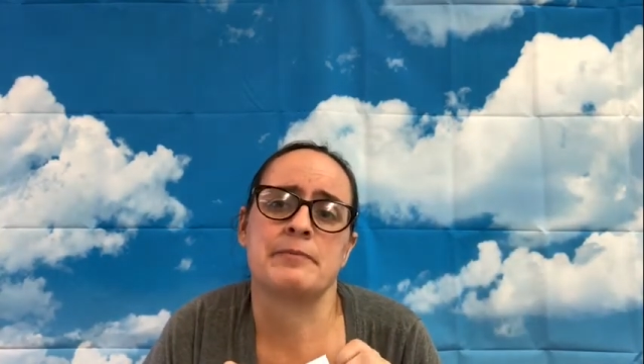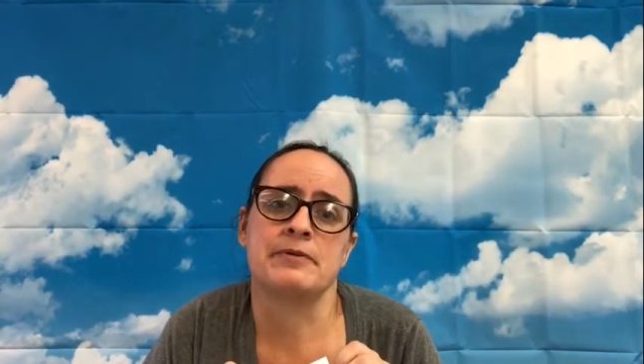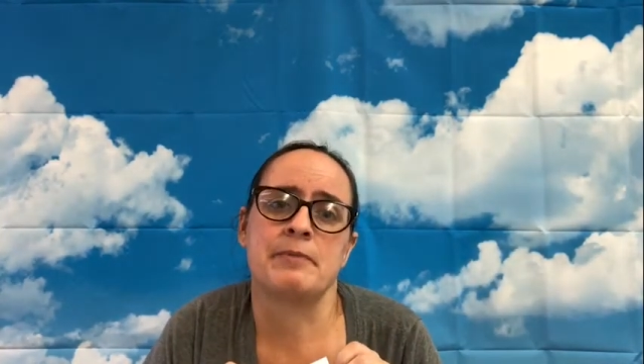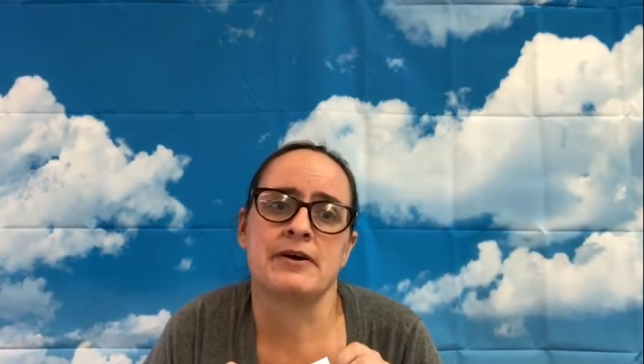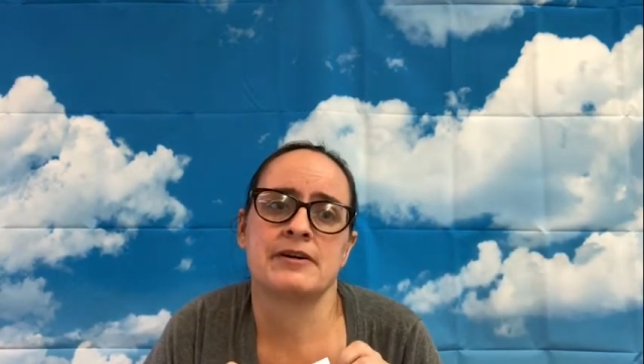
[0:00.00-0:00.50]
the
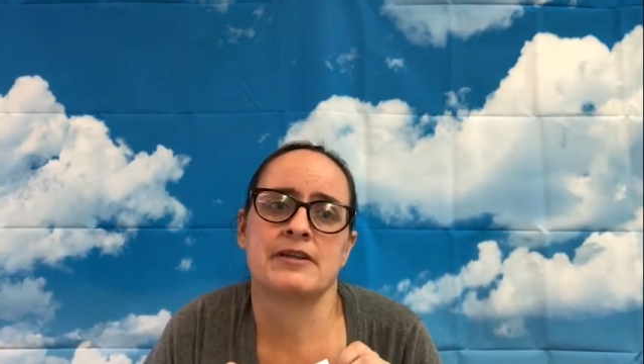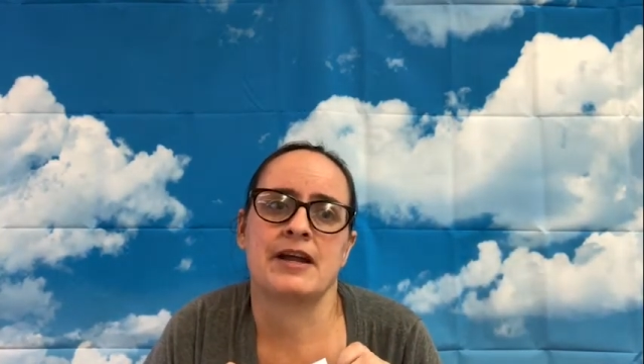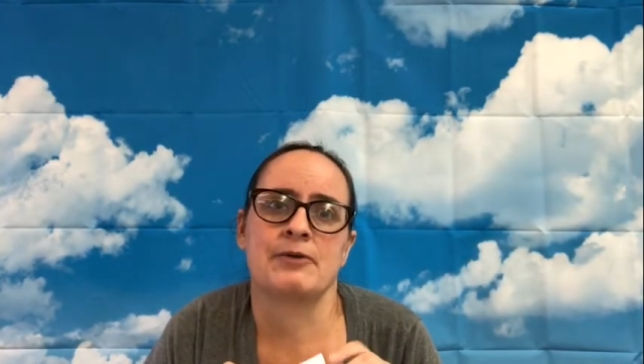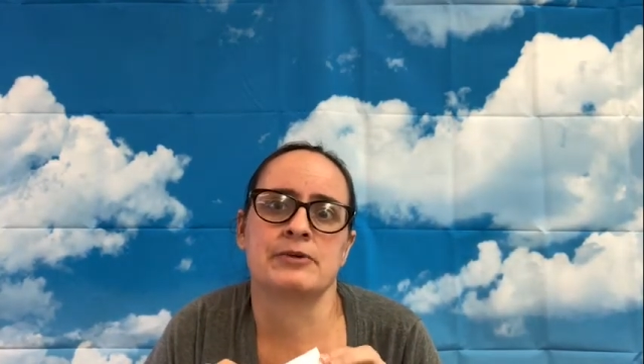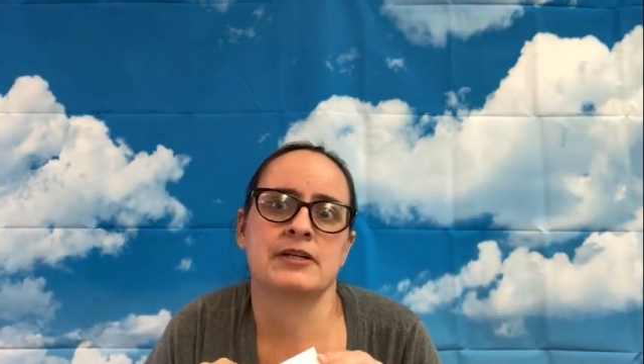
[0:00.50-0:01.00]
part that I
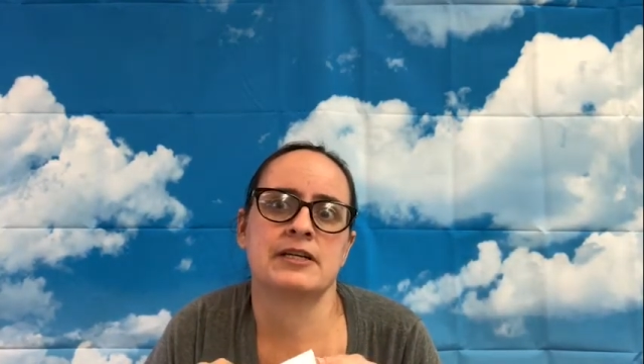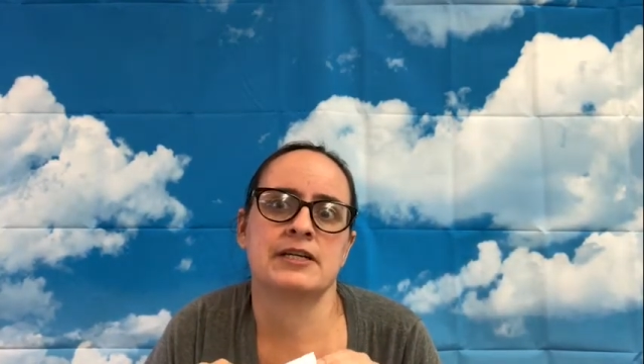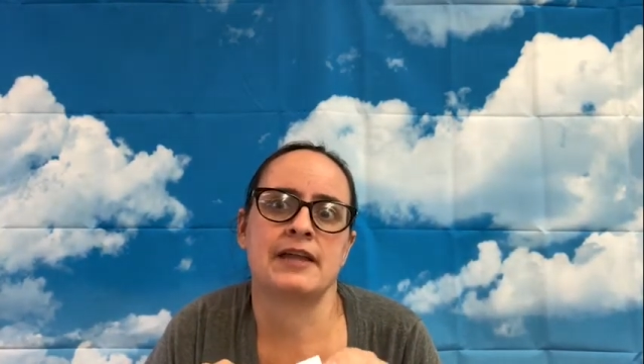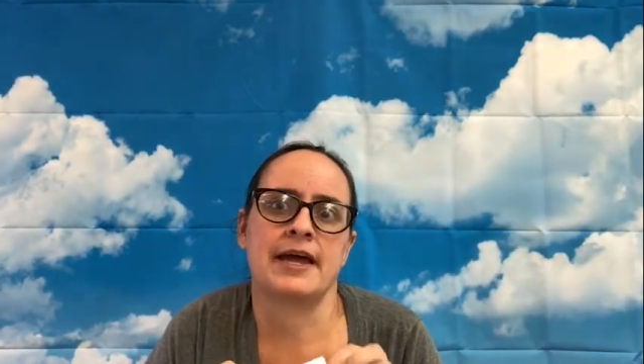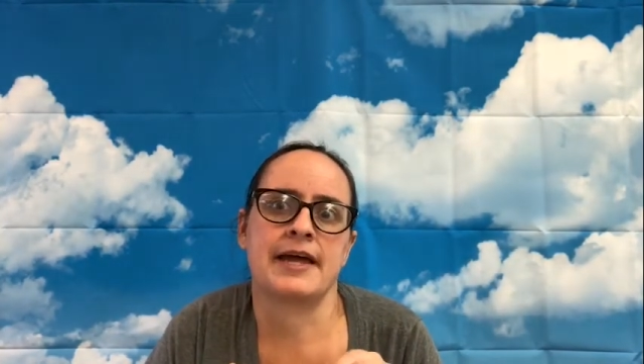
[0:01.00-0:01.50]
really
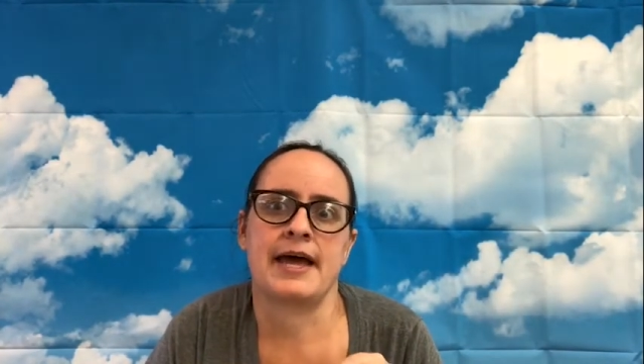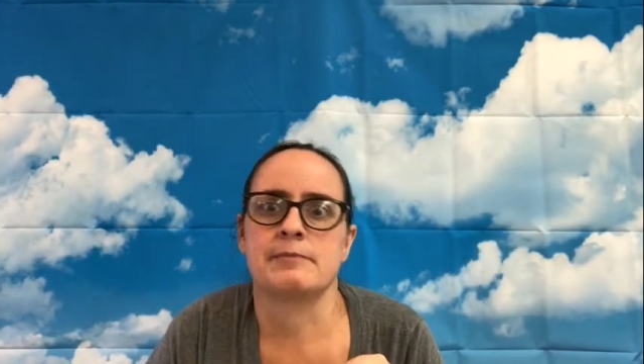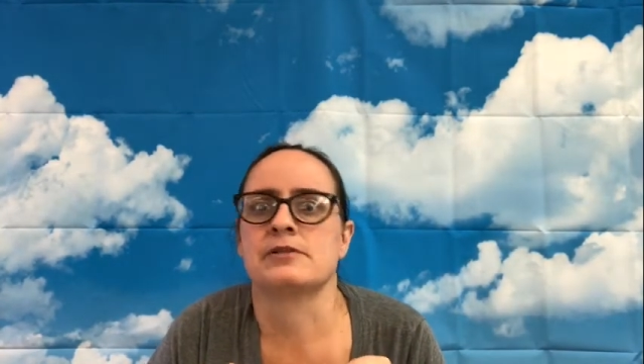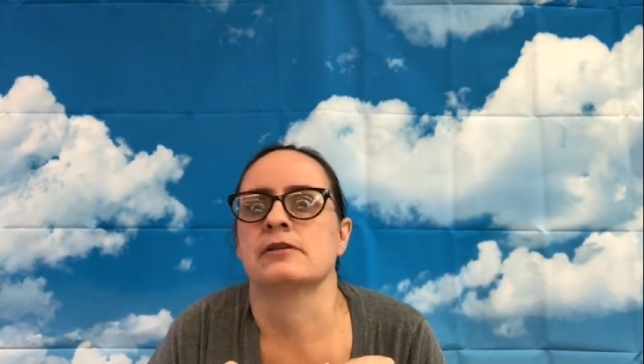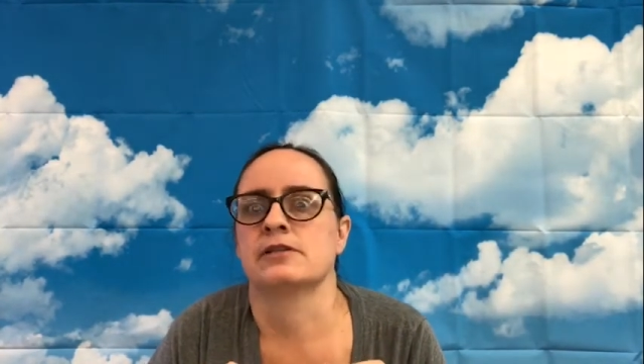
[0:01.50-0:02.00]
like
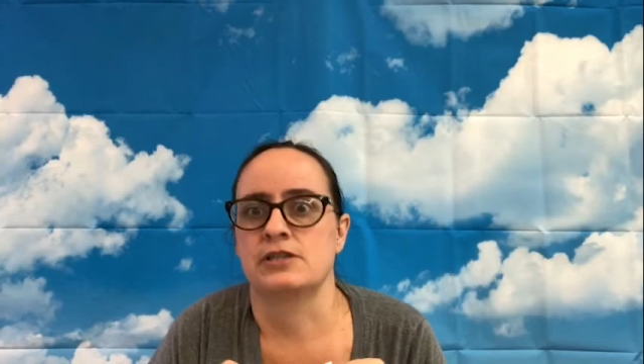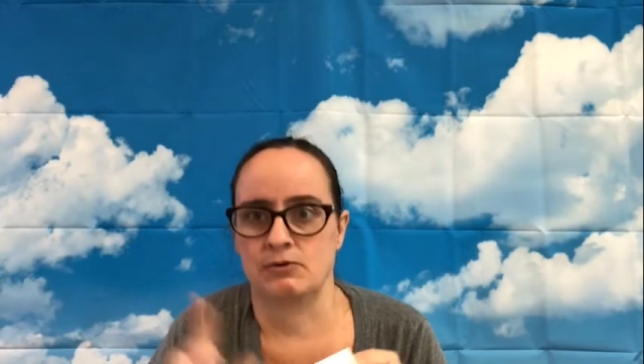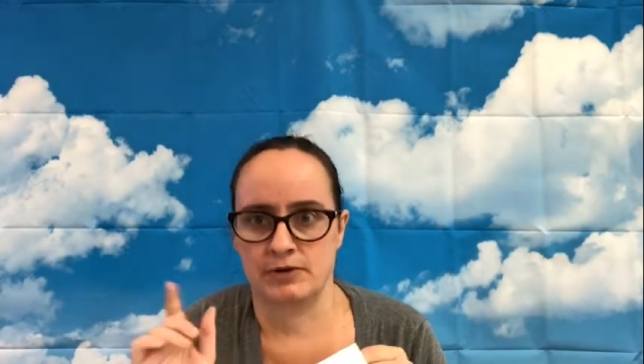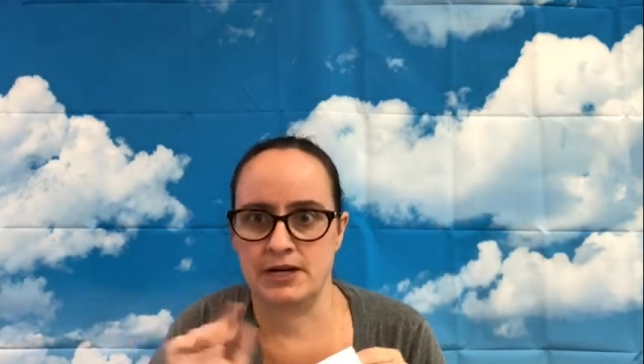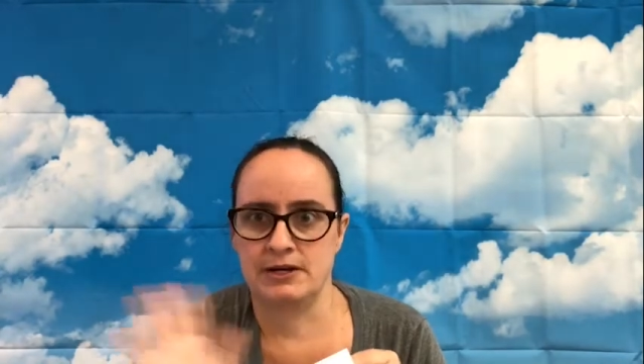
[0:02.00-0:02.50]
absolutely don't
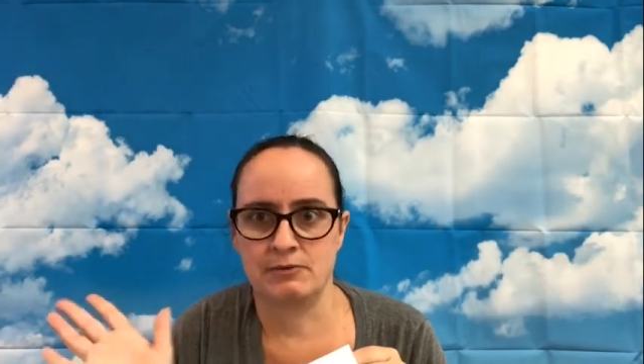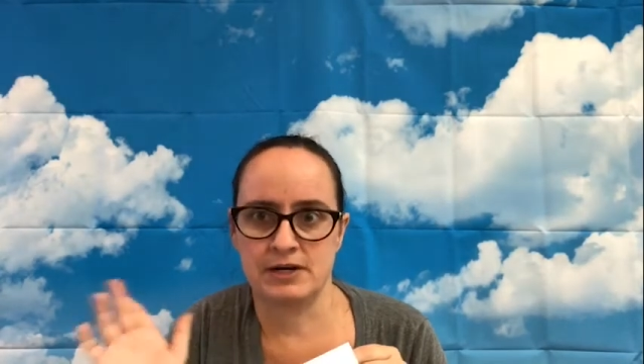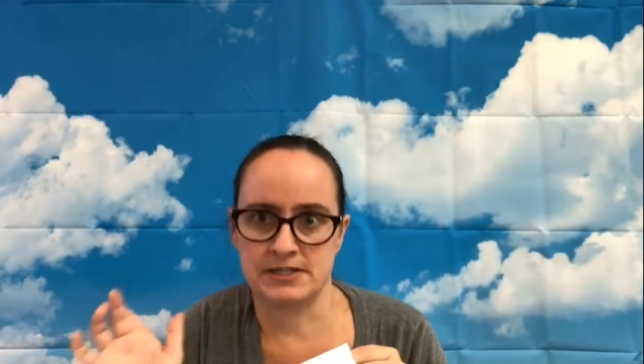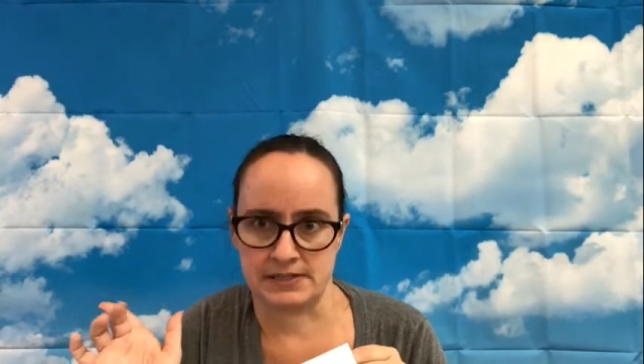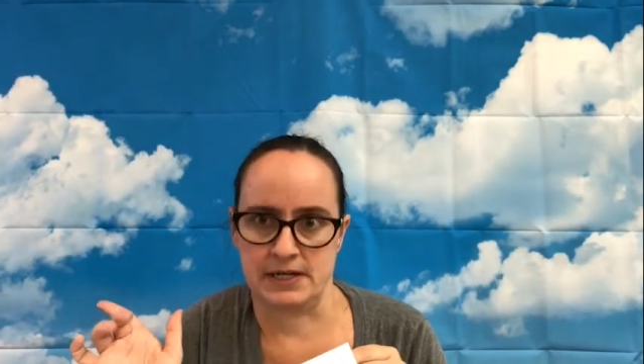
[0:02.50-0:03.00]
want anyone
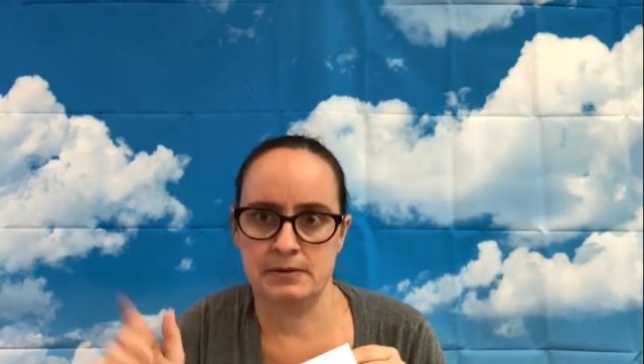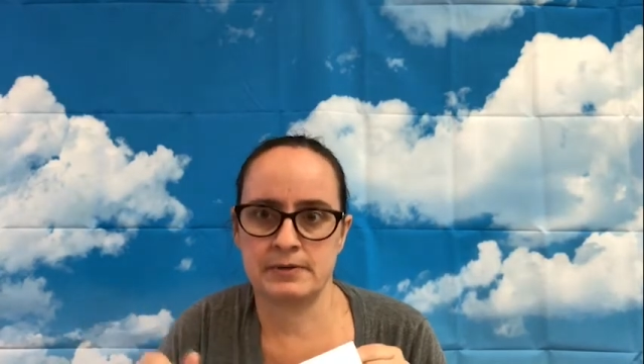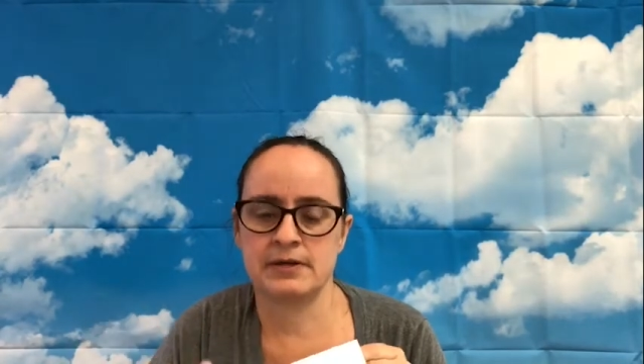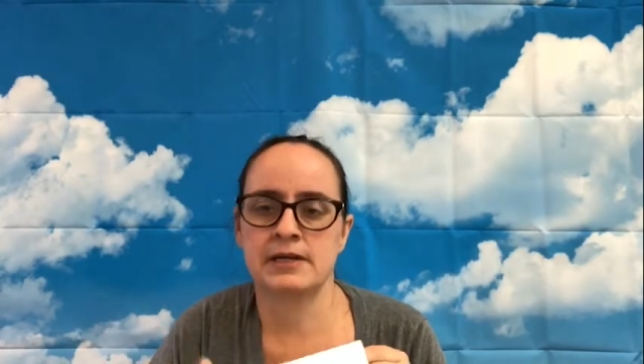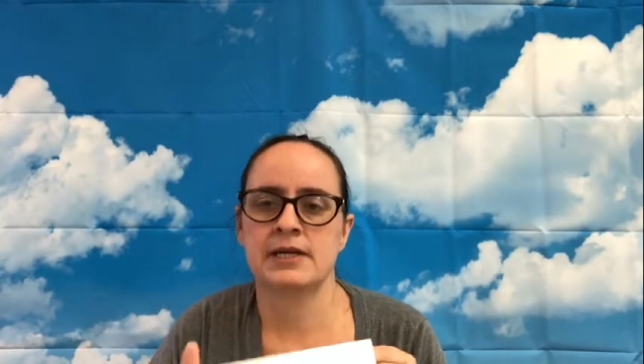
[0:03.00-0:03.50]
to skip,
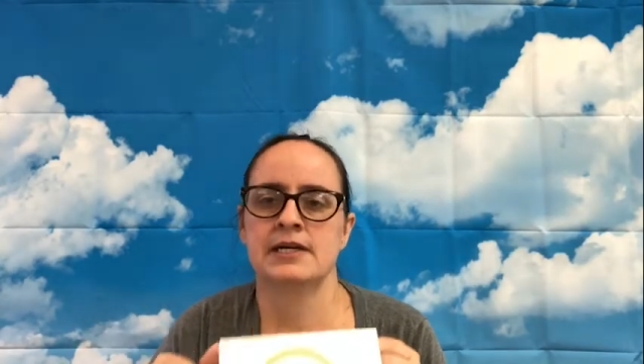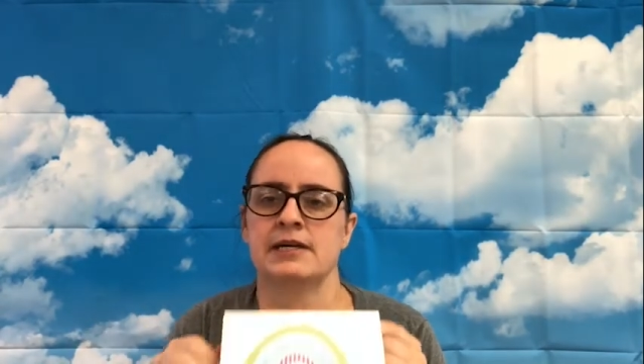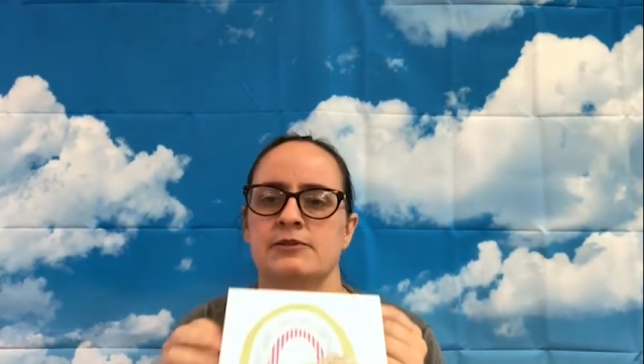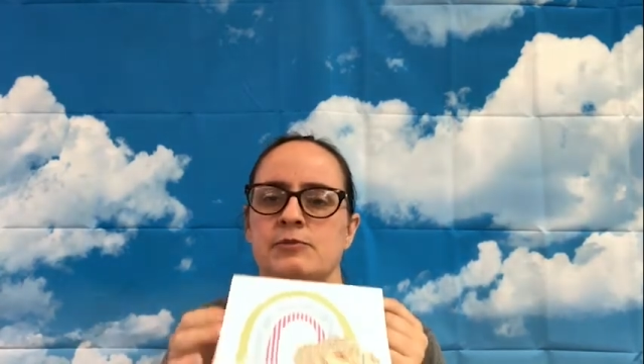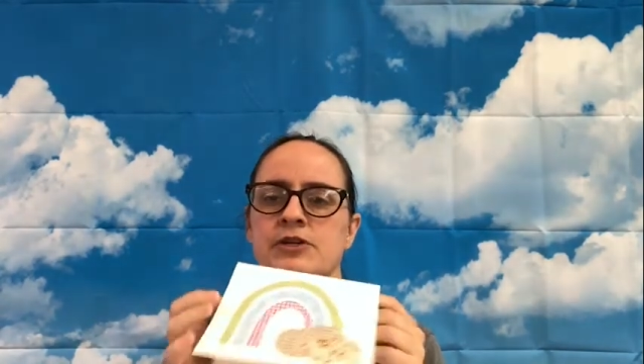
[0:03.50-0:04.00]

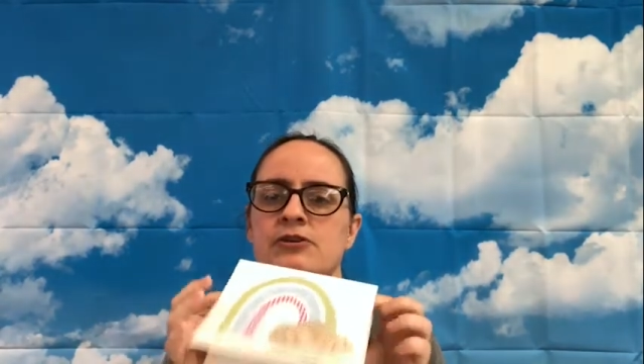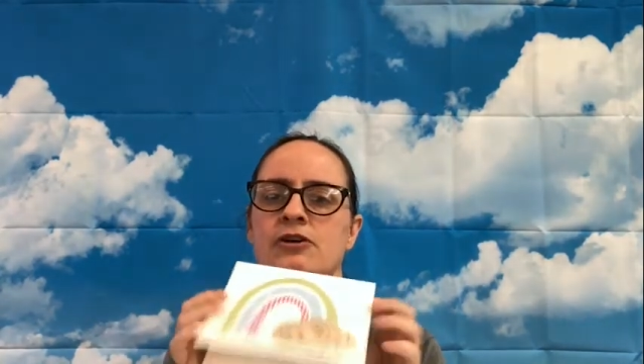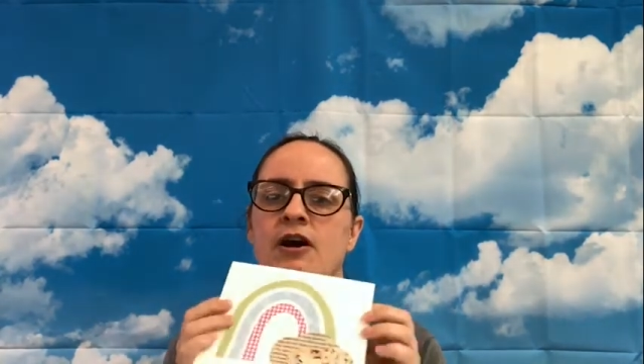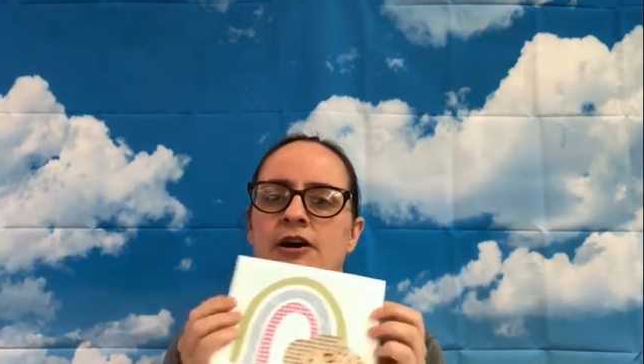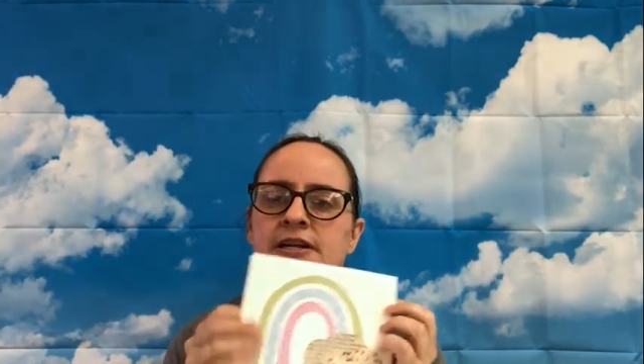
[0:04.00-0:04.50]
is when your
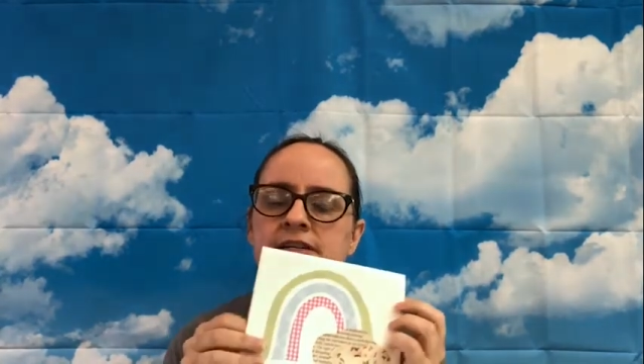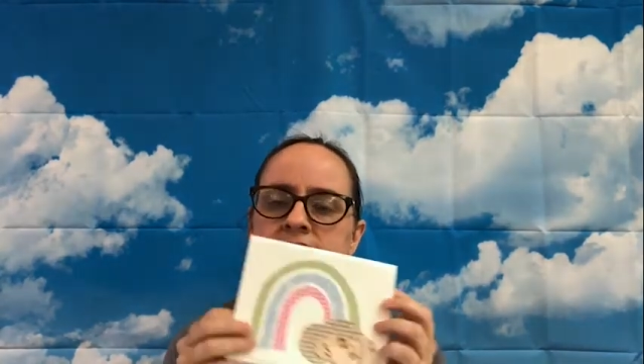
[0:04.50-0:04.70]
card is